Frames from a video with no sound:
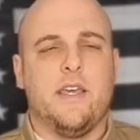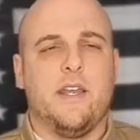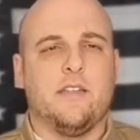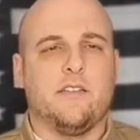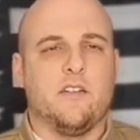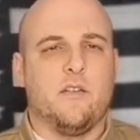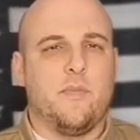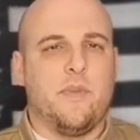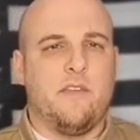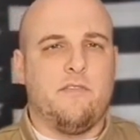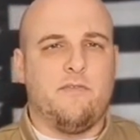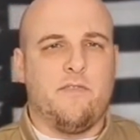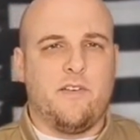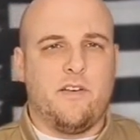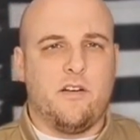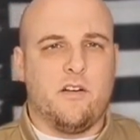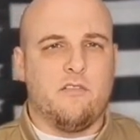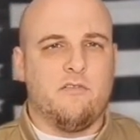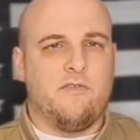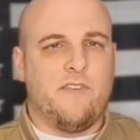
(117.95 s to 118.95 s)
It's going to be,
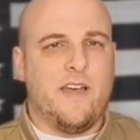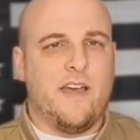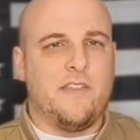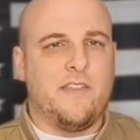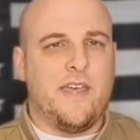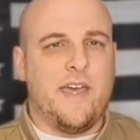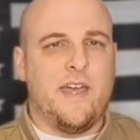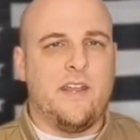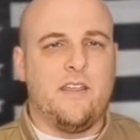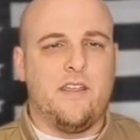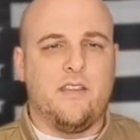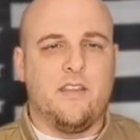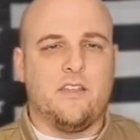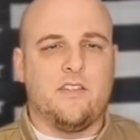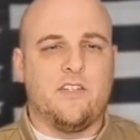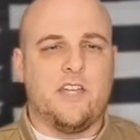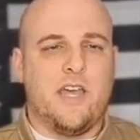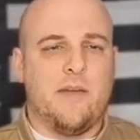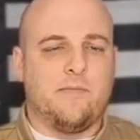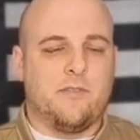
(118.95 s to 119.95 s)
you're going to find that in the
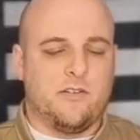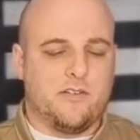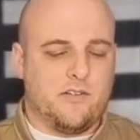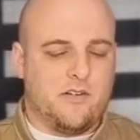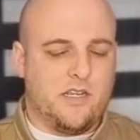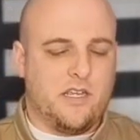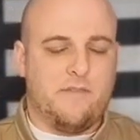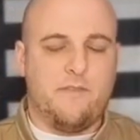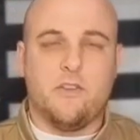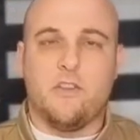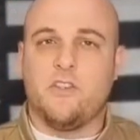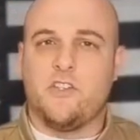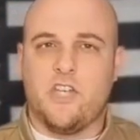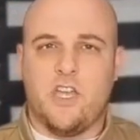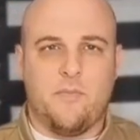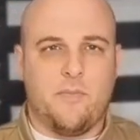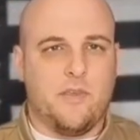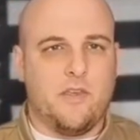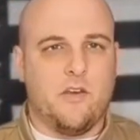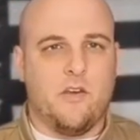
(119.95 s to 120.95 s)
chapter. It's going to give you the
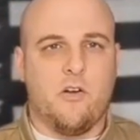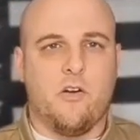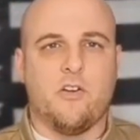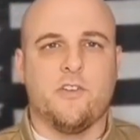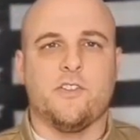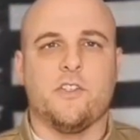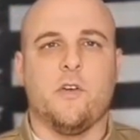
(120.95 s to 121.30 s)
JPR.